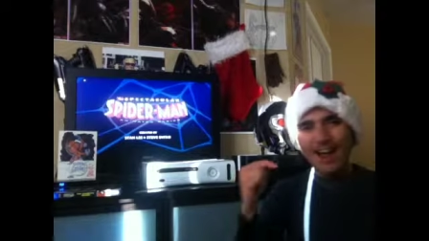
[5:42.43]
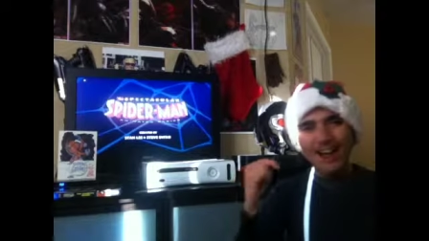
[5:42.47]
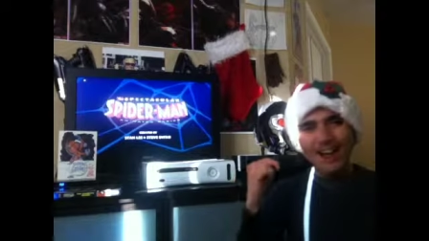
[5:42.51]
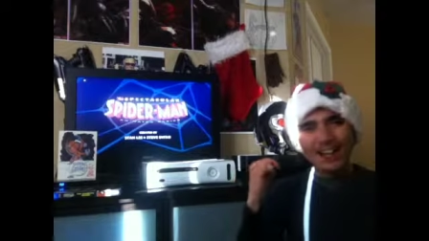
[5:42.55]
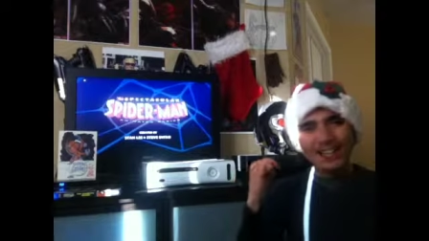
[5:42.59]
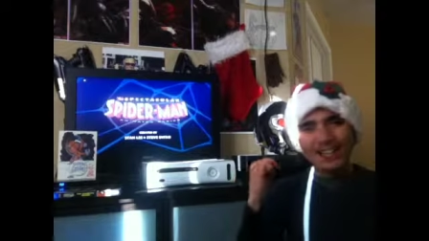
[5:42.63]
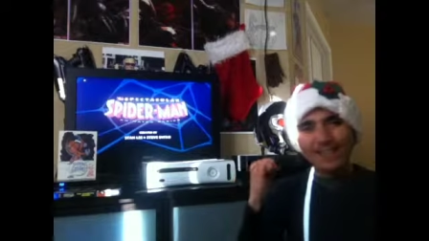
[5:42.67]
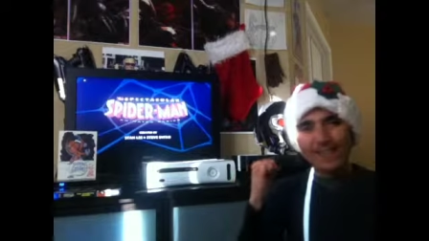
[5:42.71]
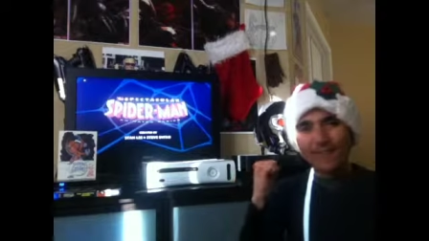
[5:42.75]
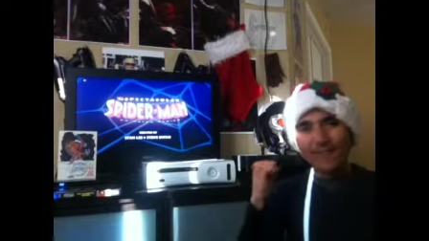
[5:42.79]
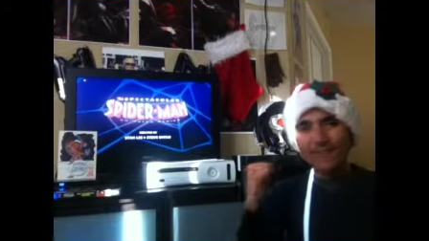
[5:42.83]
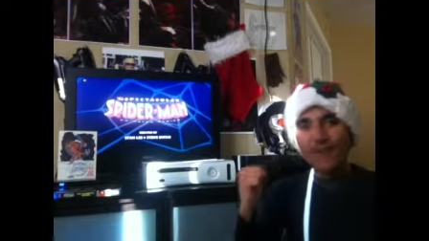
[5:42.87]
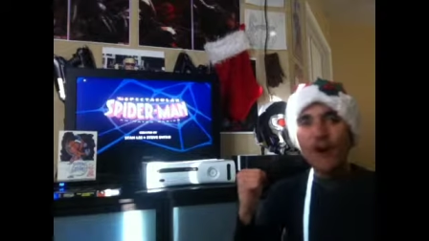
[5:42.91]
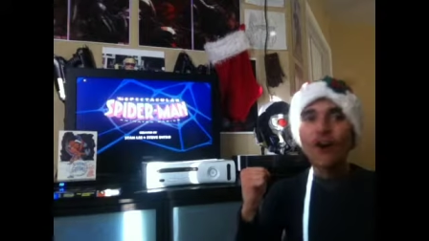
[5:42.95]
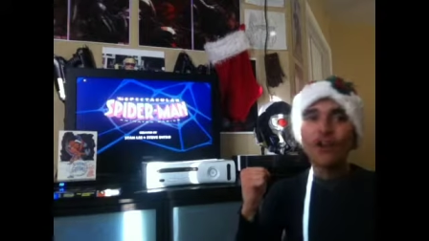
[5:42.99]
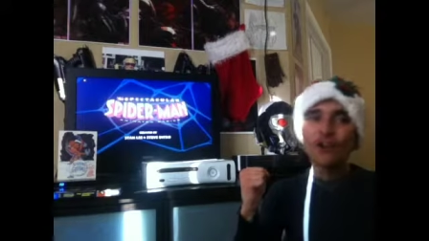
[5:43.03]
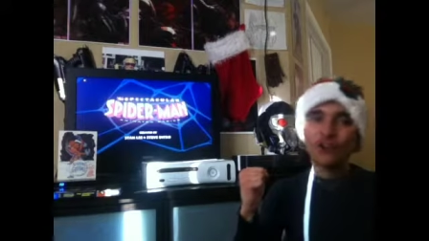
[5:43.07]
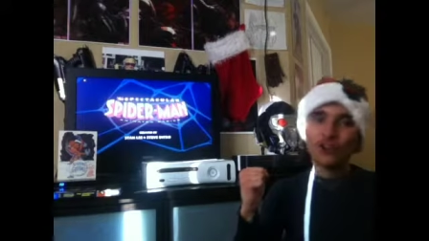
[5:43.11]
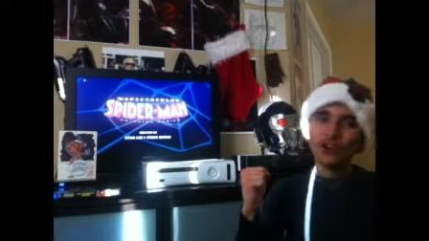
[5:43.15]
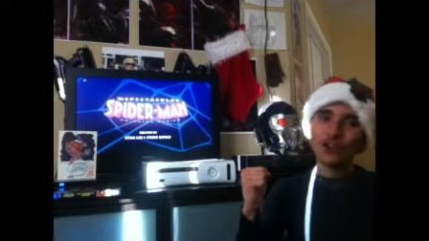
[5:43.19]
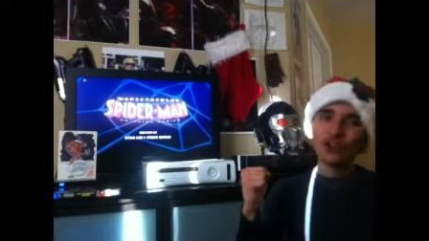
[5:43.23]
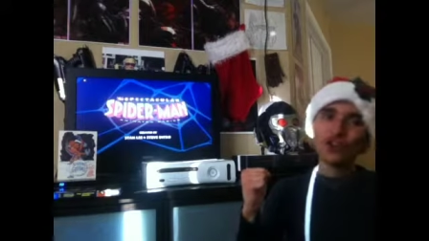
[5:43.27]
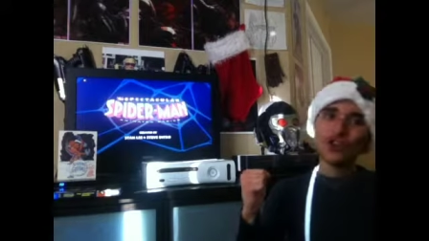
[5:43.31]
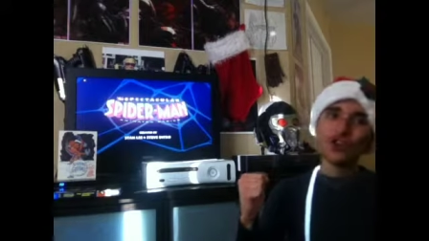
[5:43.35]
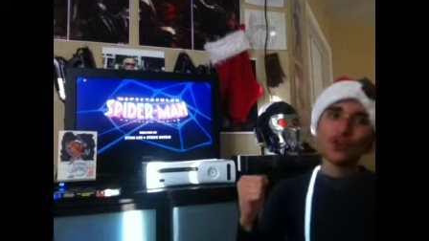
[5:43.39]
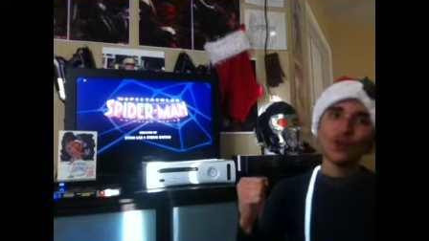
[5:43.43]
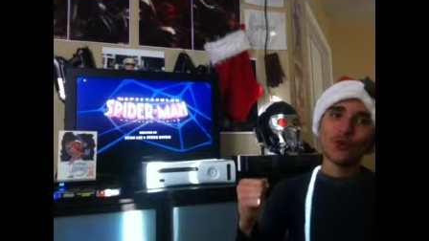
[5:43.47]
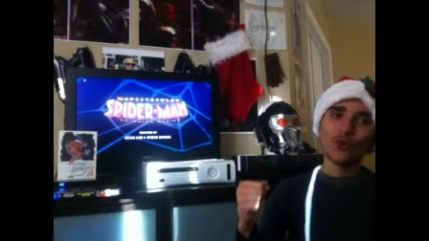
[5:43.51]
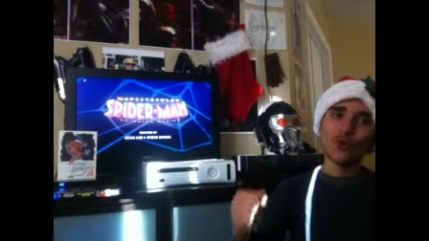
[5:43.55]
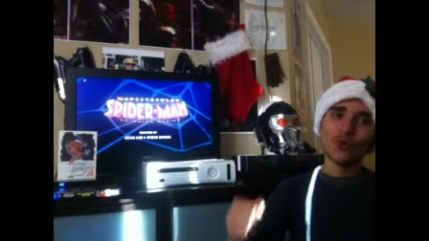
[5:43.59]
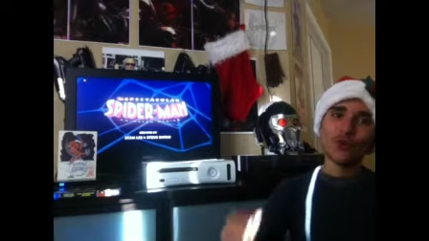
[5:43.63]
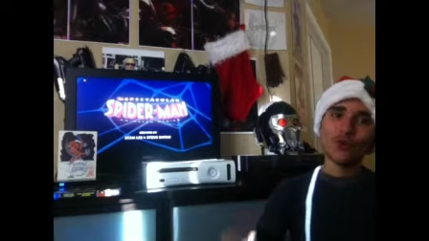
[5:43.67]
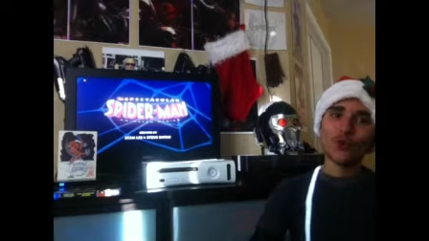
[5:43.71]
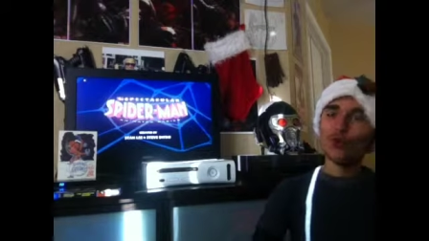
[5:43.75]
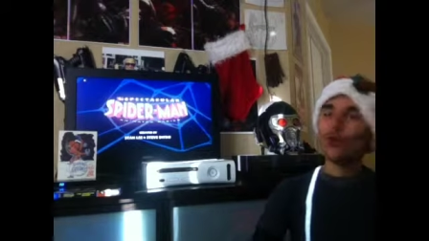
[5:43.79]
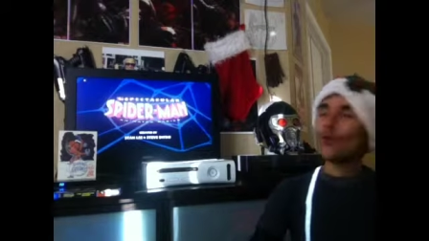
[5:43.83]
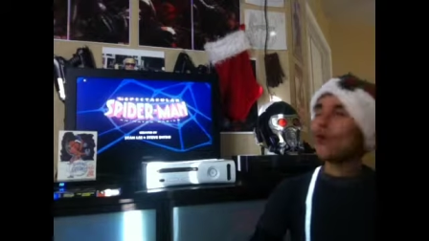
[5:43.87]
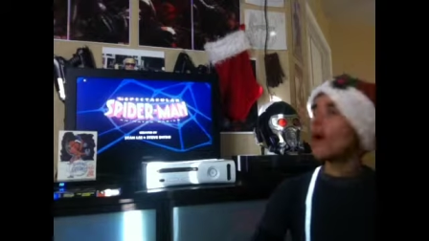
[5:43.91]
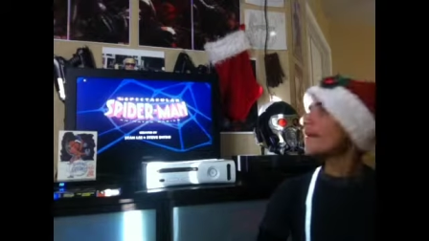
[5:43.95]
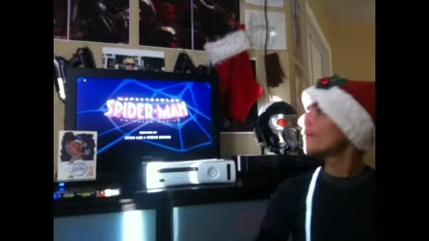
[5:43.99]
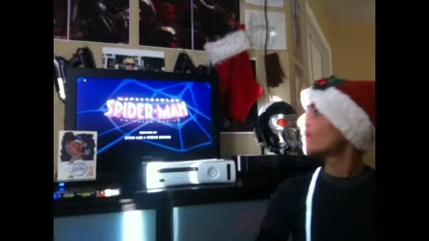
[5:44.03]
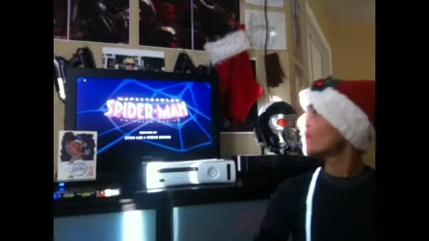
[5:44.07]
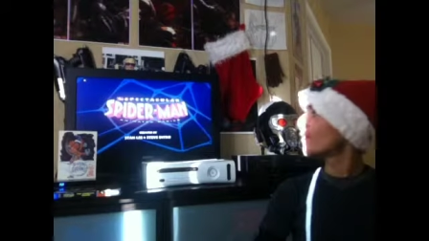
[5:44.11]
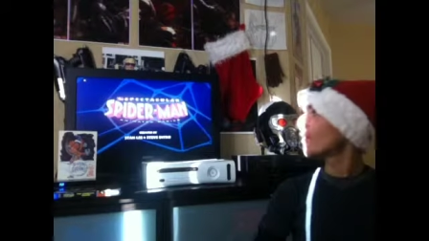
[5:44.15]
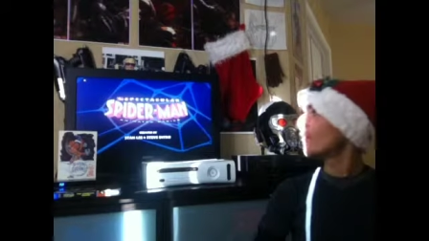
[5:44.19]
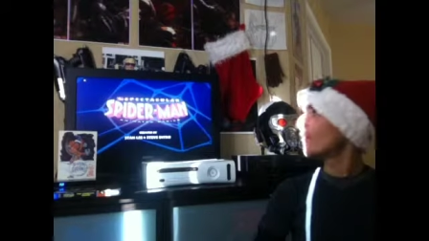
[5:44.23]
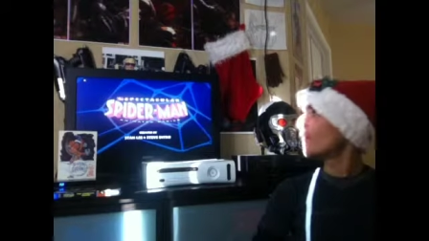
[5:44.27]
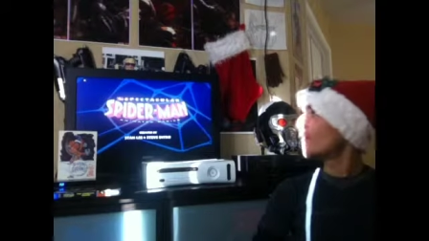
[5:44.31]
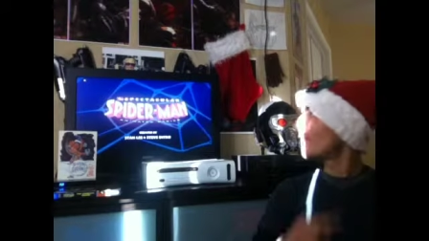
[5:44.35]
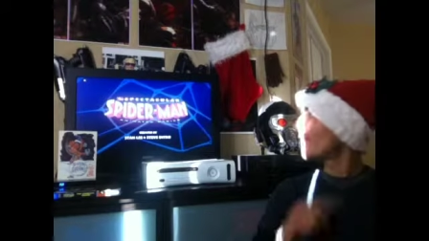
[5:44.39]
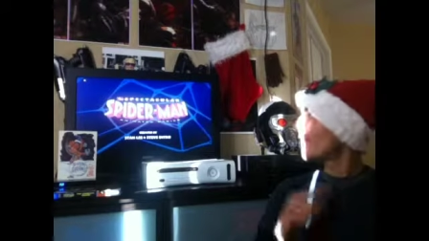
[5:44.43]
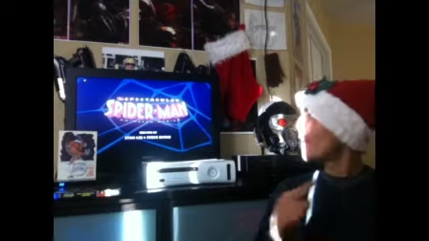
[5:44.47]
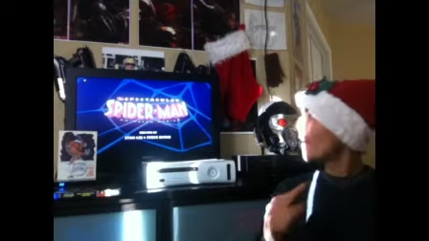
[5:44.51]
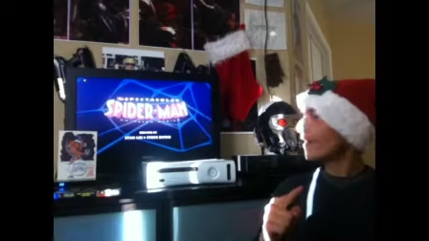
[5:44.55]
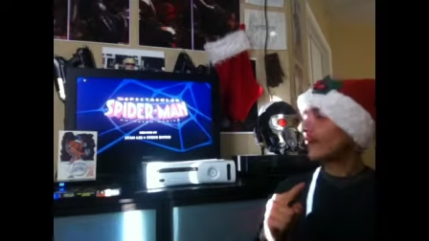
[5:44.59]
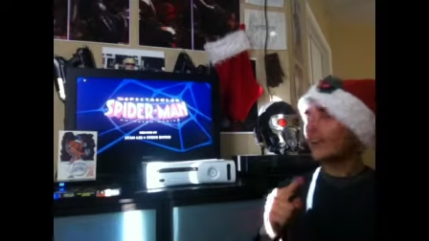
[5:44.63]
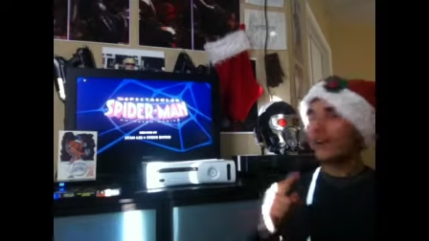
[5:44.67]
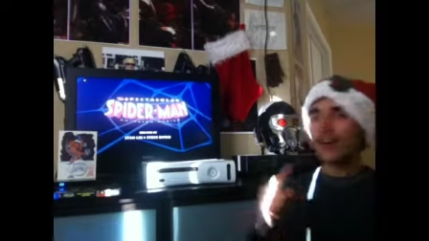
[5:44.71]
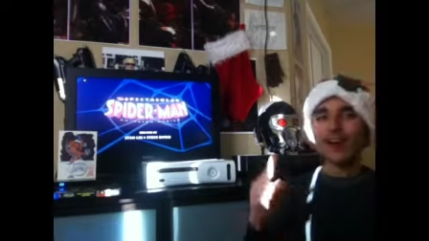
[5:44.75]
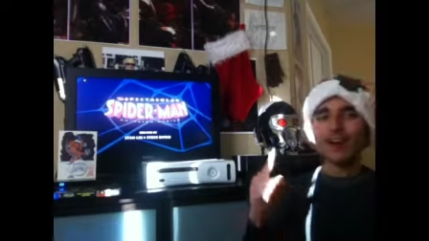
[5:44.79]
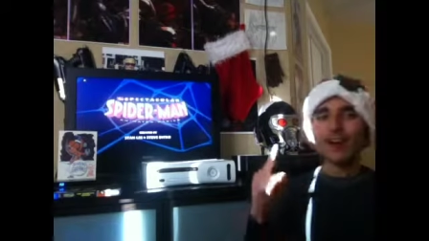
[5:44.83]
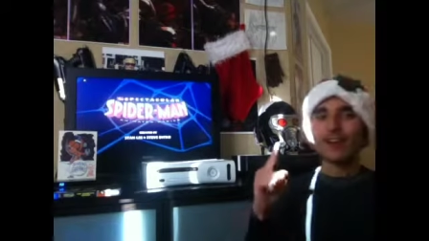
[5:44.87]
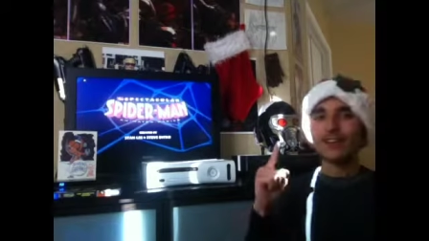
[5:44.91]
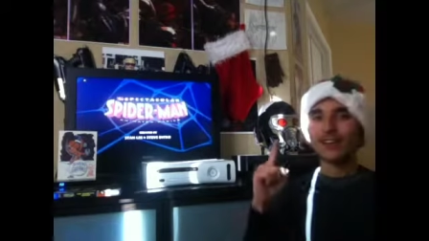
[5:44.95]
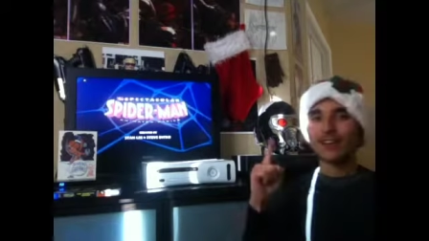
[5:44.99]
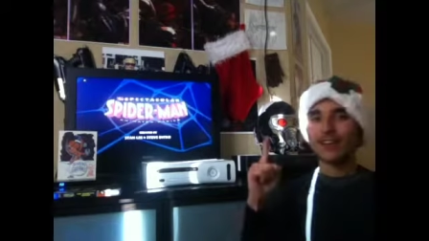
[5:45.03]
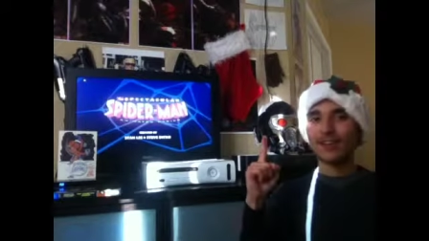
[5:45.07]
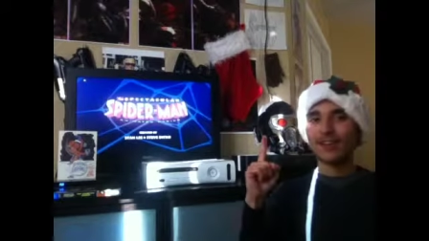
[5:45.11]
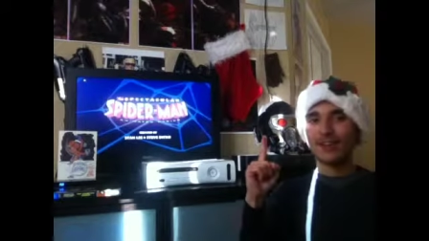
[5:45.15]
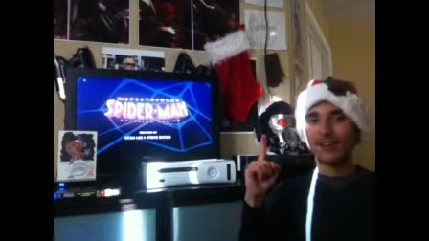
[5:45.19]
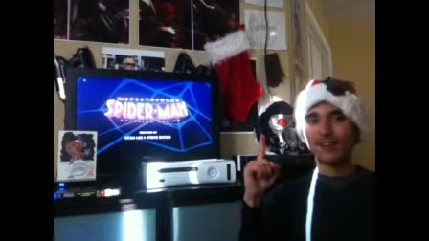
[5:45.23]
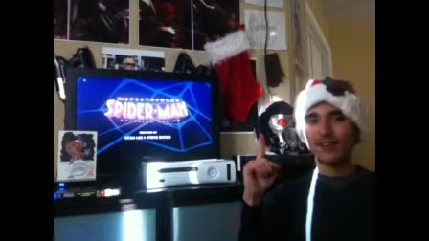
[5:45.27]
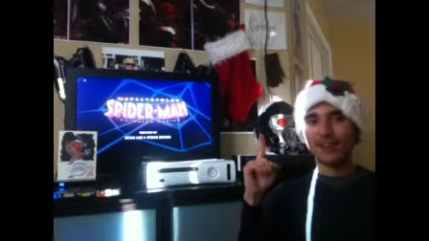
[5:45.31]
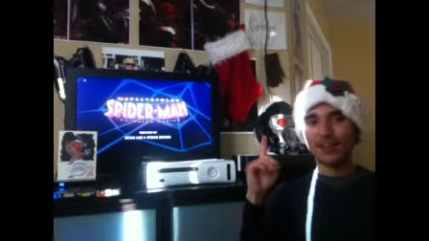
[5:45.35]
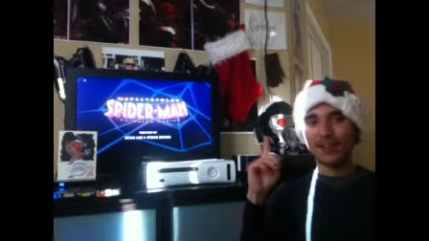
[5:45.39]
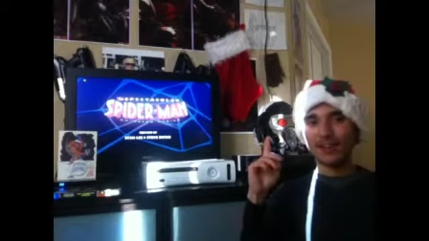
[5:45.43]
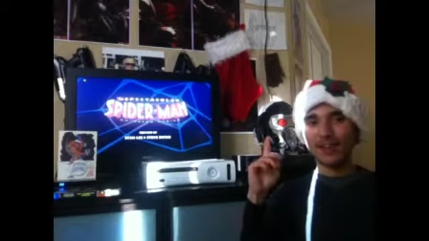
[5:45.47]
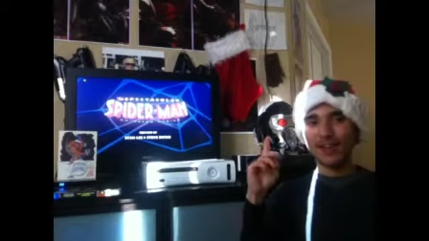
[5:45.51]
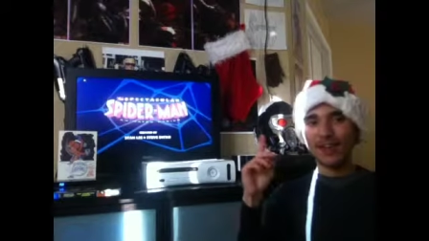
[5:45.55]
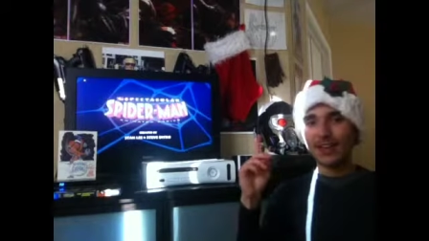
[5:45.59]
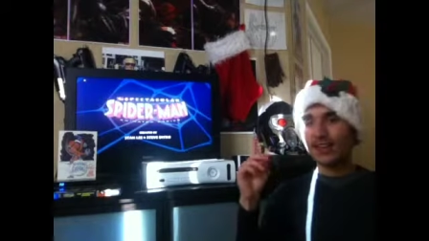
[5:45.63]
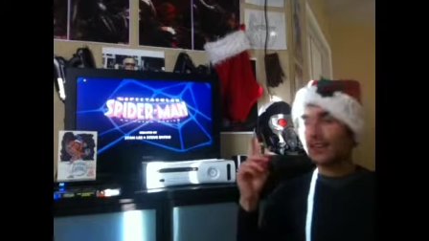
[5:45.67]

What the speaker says: Fuck you, whoever the fuck got here and